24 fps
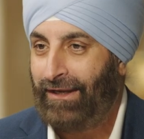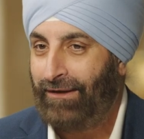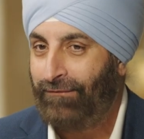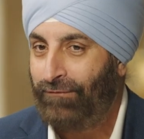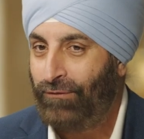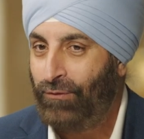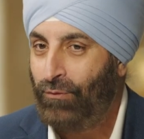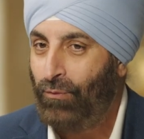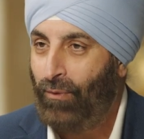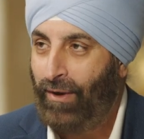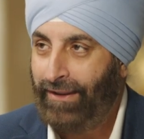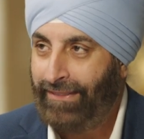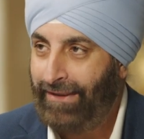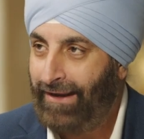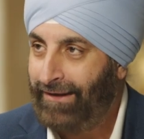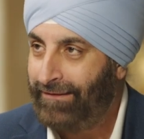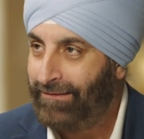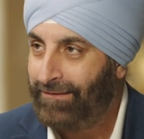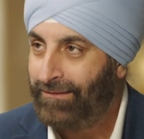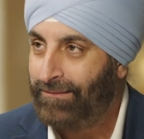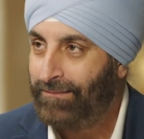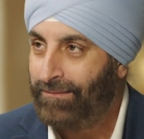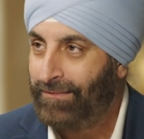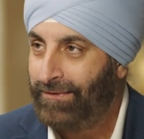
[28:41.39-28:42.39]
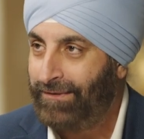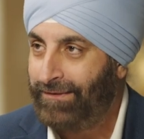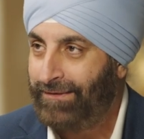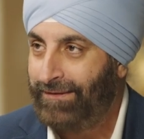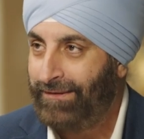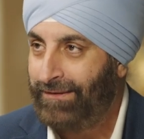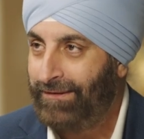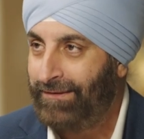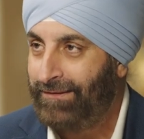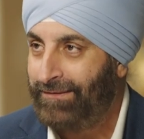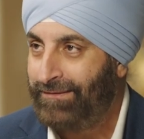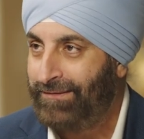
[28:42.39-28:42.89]
if you want that
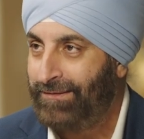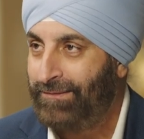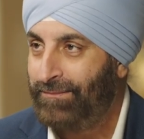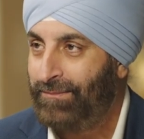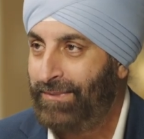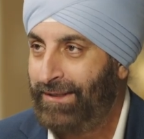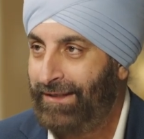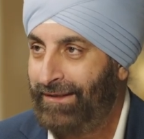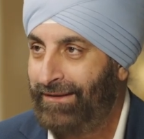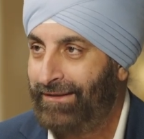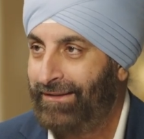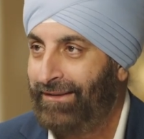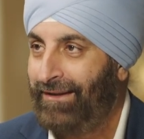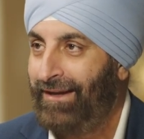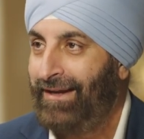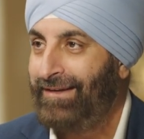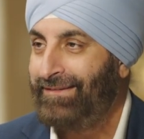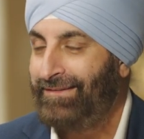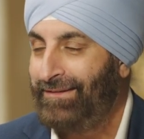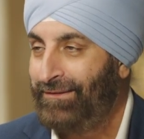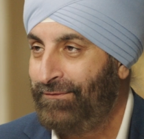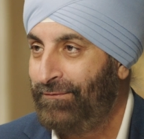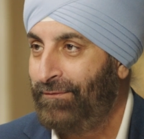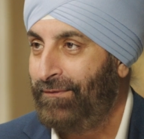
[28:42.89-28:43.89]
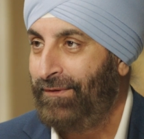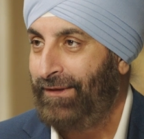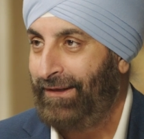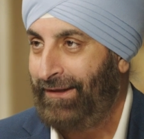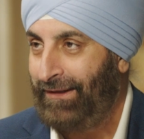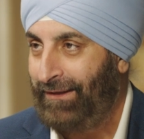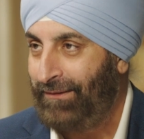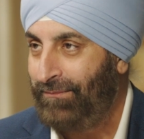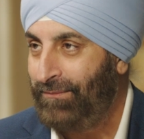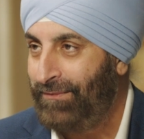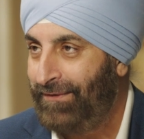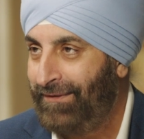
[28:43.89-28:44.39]
to be less
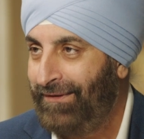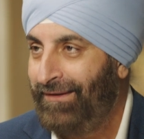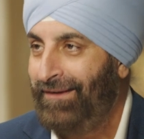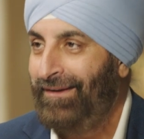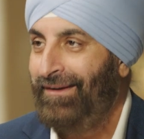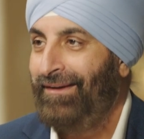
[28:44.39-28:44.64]
inflamed,